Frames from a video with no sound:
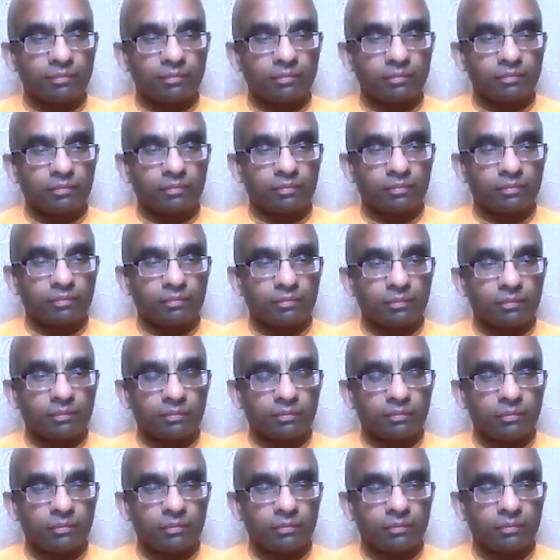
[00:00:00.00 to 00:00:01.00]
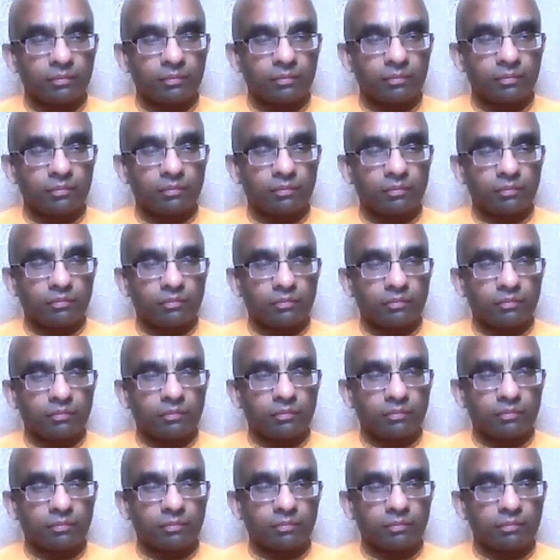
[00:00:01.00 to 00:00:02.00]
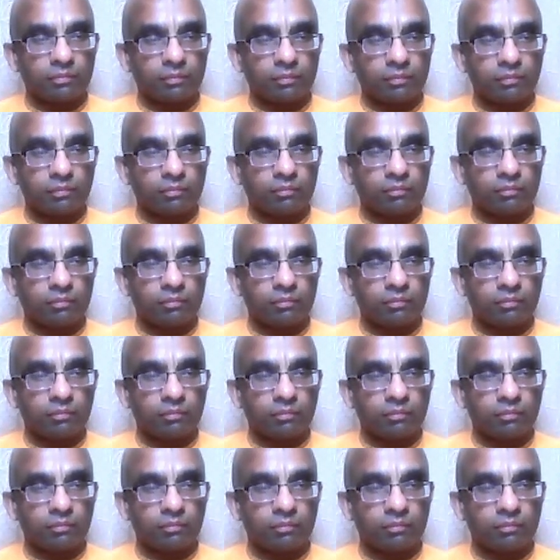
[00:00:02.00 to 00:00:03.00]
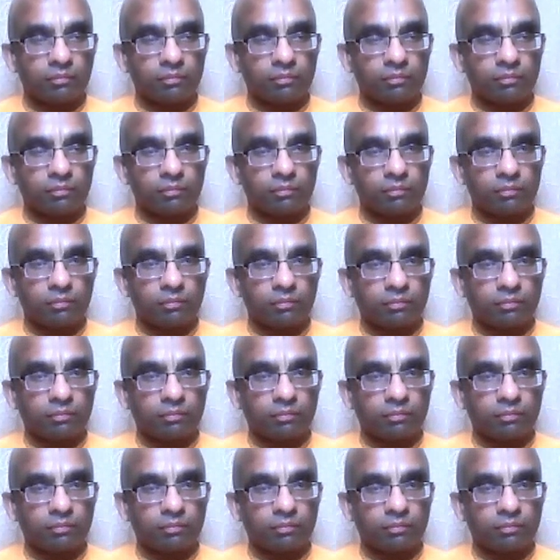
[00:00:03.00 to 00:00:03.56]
This person isn't speaking.